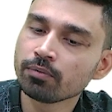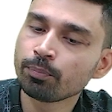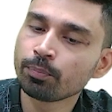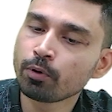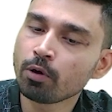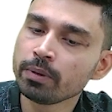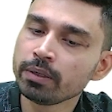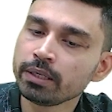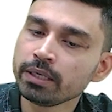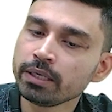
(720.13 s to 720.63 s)

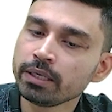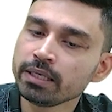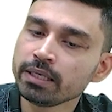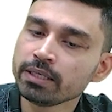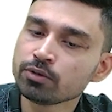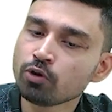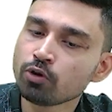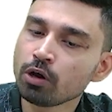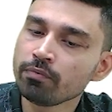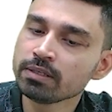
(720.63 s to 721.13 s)
probability is
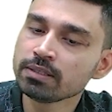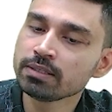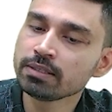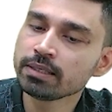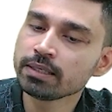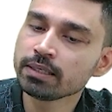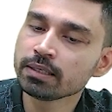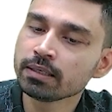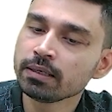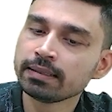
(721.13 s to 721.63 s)
always there
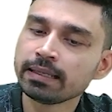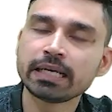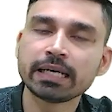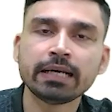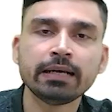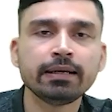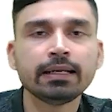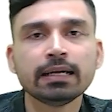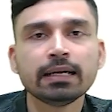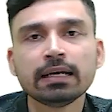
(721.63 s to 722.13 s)
that
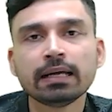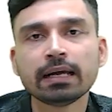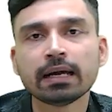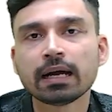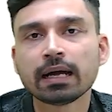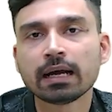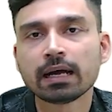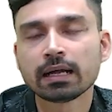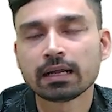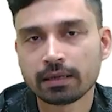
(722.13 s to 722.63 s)
Indian
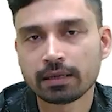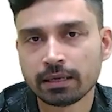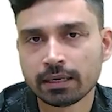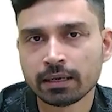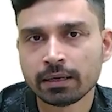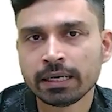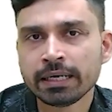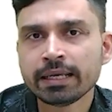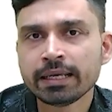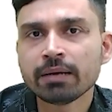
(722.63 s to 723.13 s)

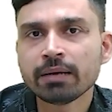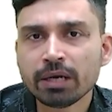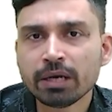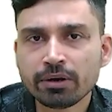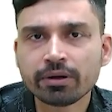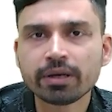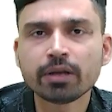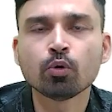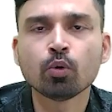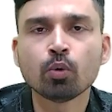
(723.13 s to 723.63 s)

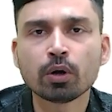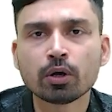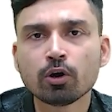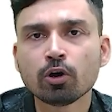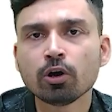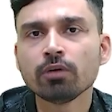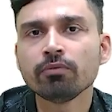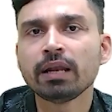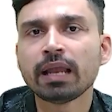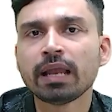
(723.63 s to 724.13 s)
military
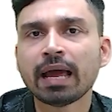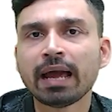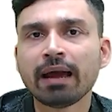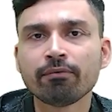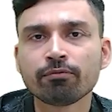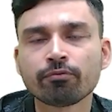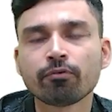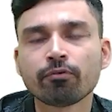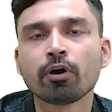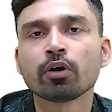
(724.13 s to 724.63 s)
overall will have
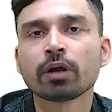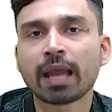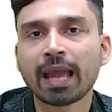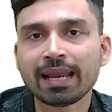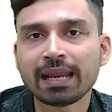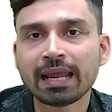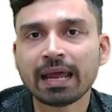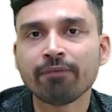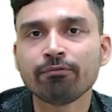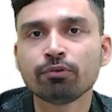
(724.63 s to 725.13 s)
or
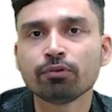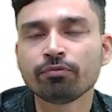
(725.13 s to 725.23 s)
can have